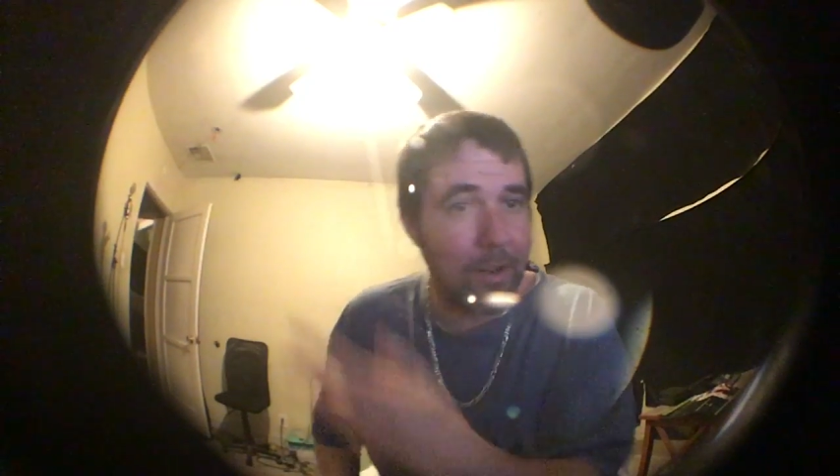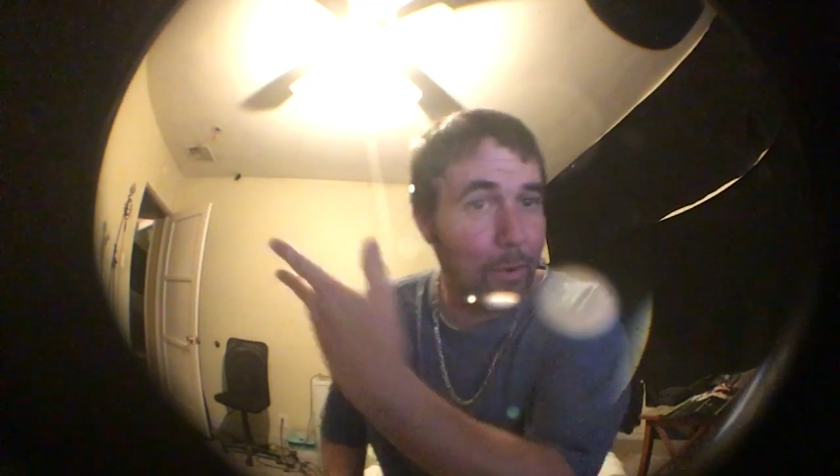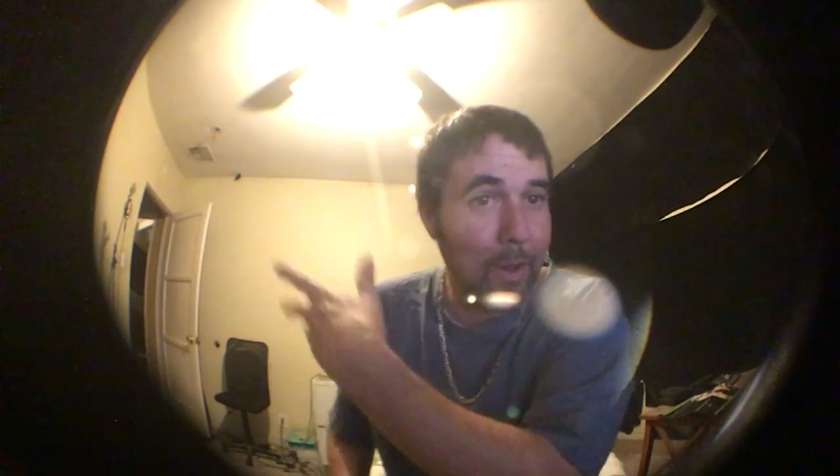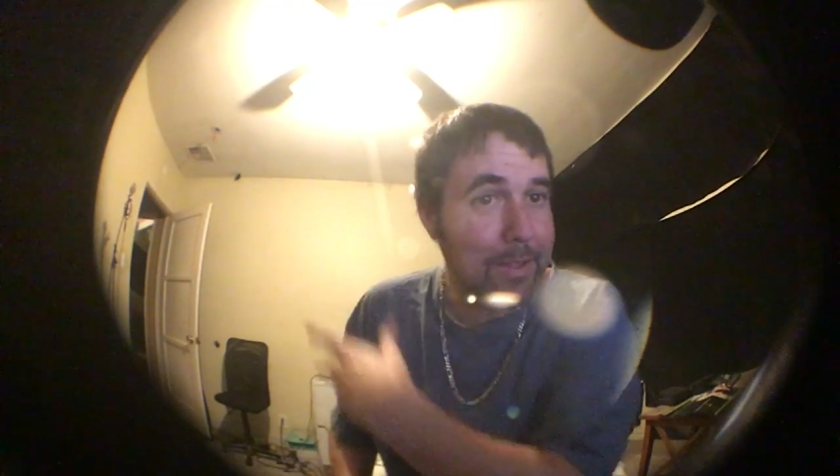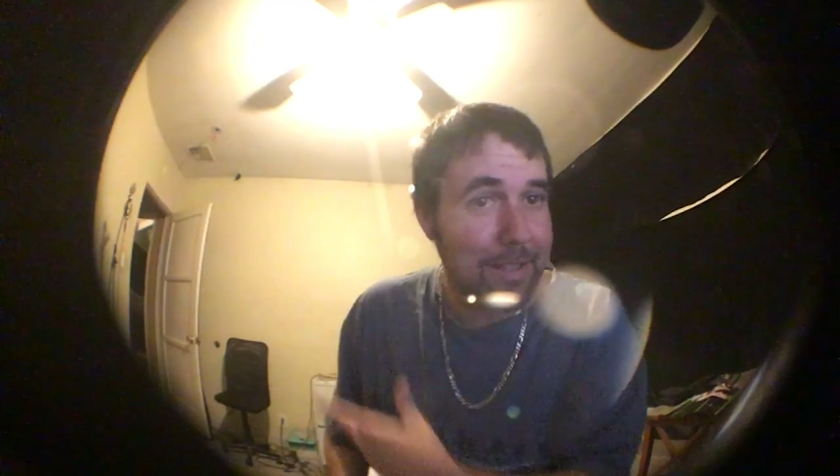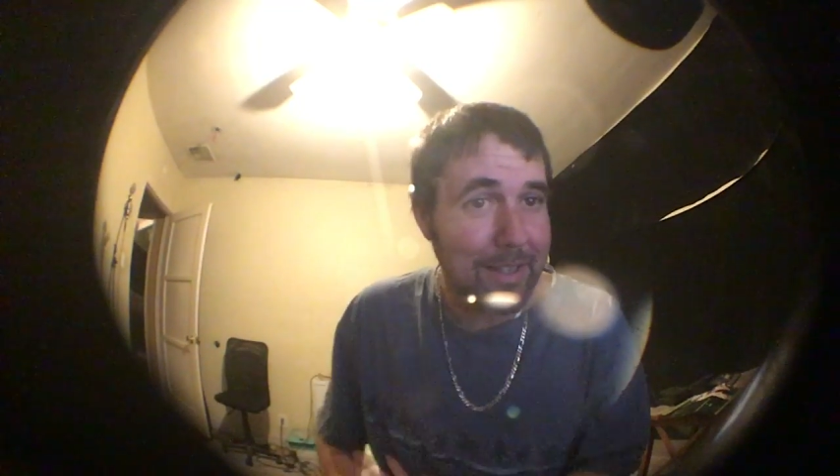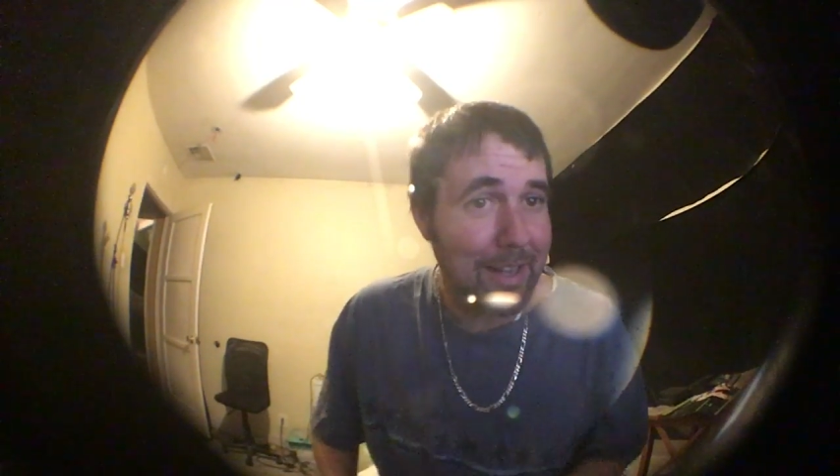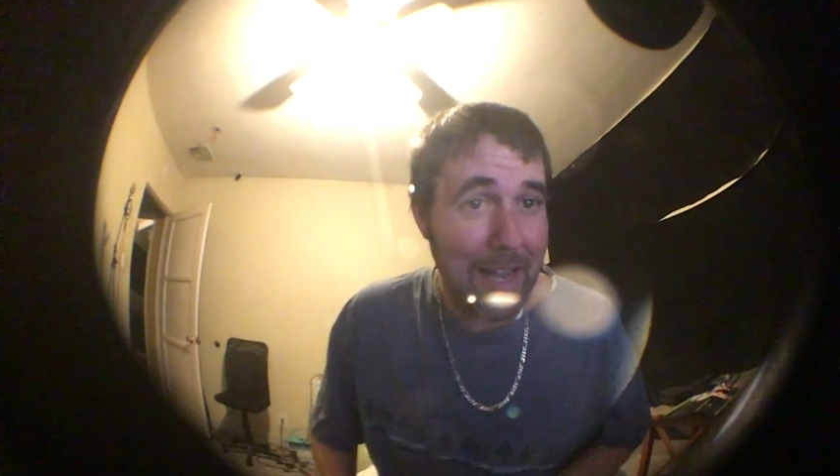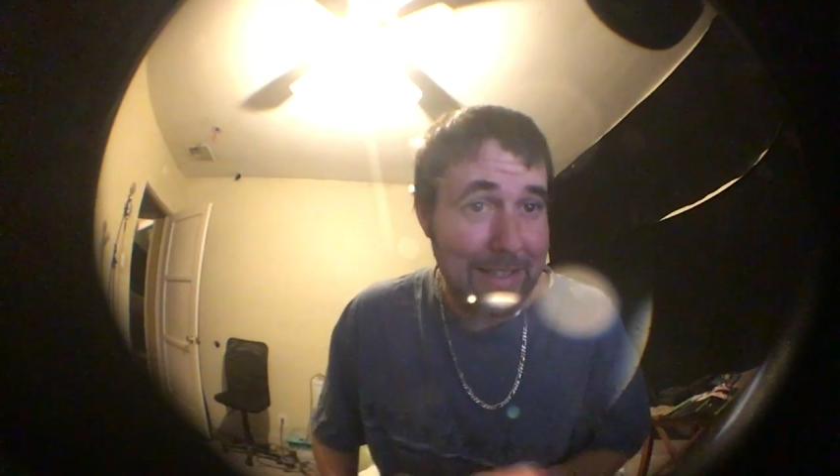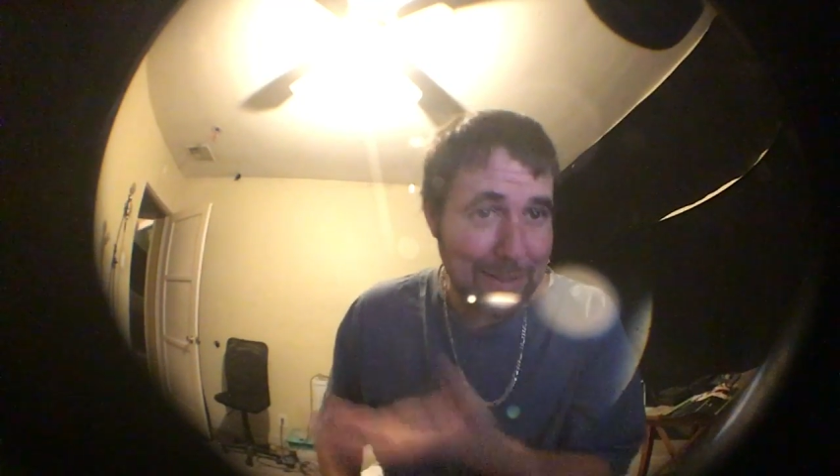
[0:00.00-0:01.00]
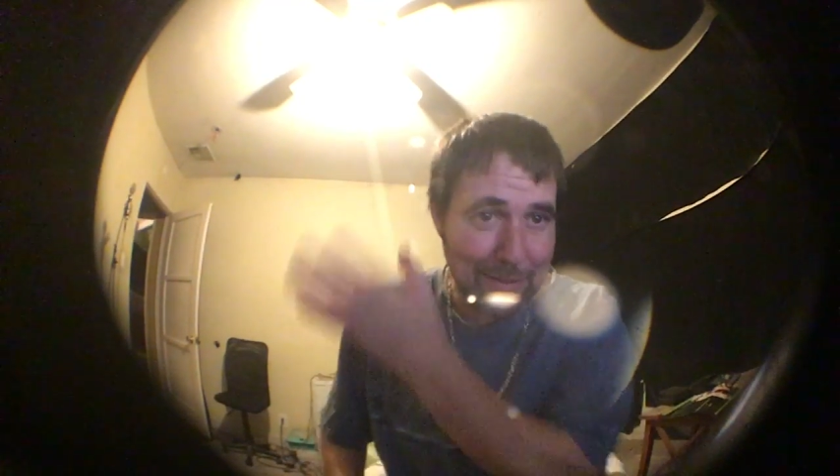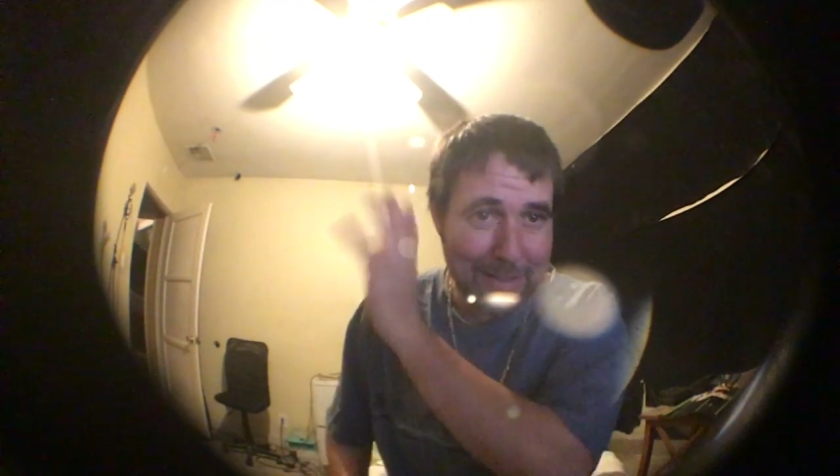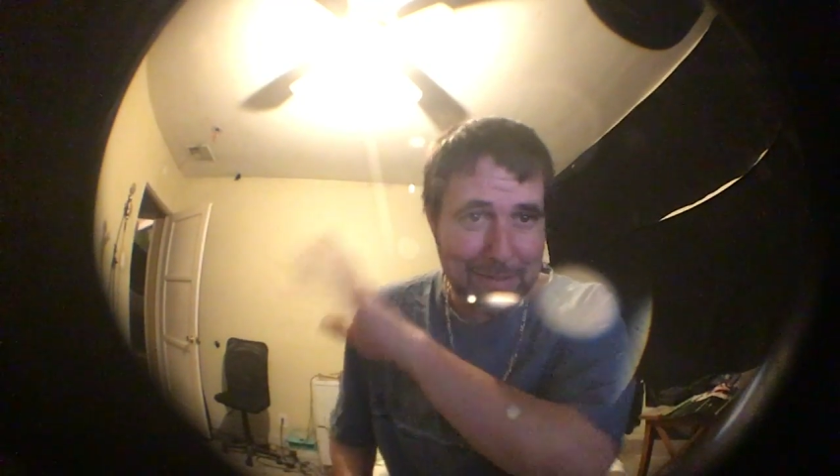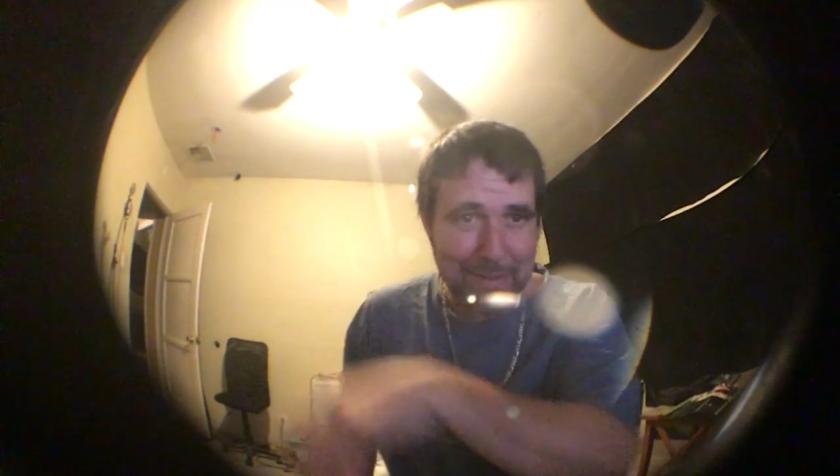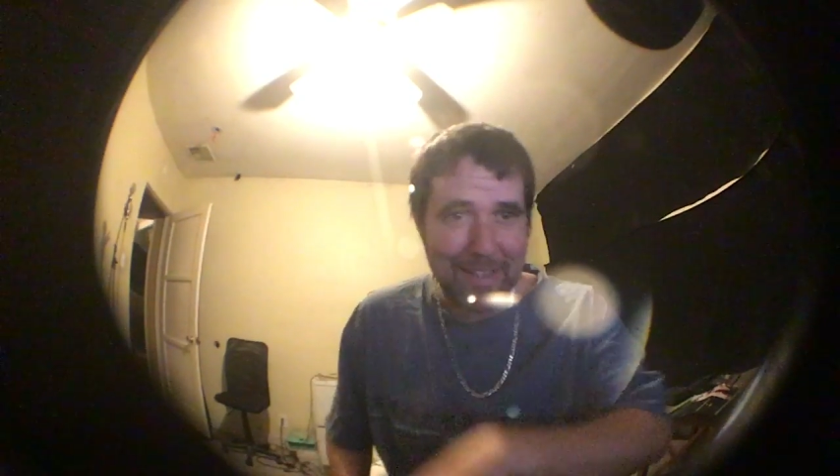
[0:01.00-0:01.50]
No one else than I shall
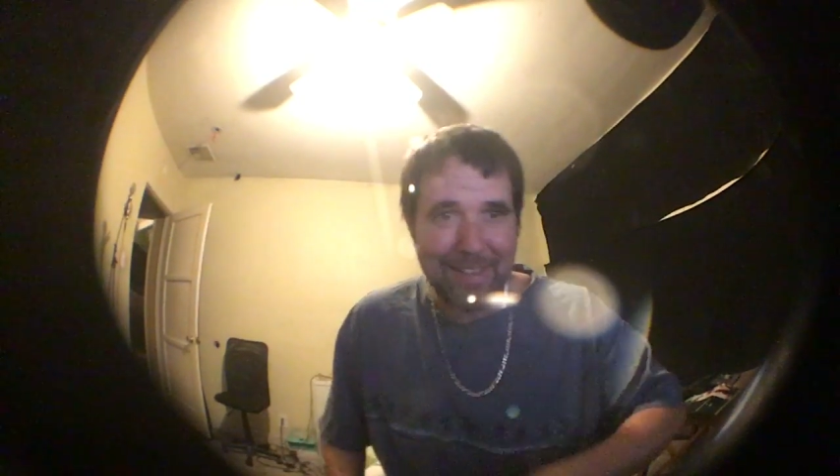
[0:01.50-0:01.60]
could do it